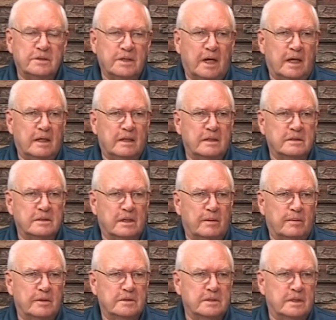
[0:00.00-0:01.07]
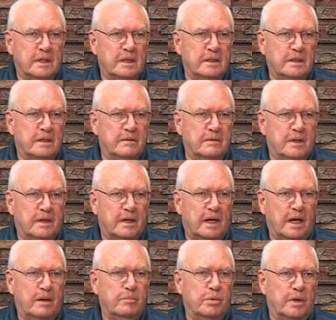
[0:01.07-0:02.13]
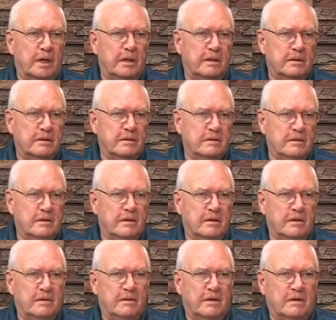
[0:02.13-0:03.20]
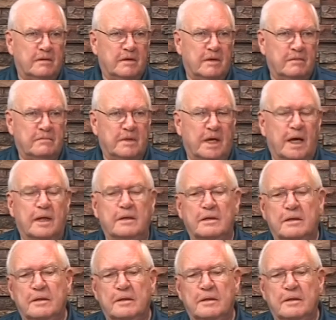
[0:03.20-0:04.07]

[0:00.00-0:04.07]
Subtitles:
China is almost a hybrid of that.